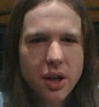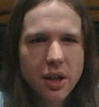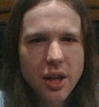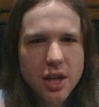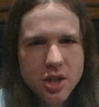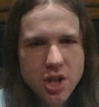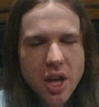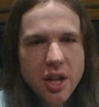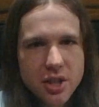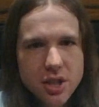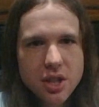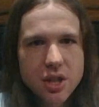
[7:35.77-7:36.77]
and like
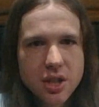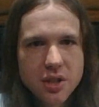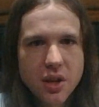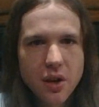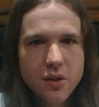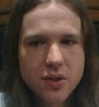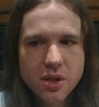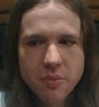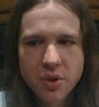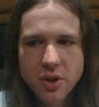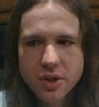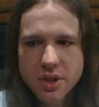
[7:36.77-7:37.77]
changing the desires of the
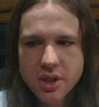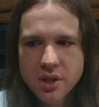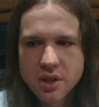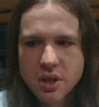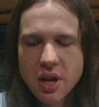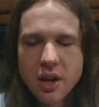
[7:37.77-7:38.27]
persons.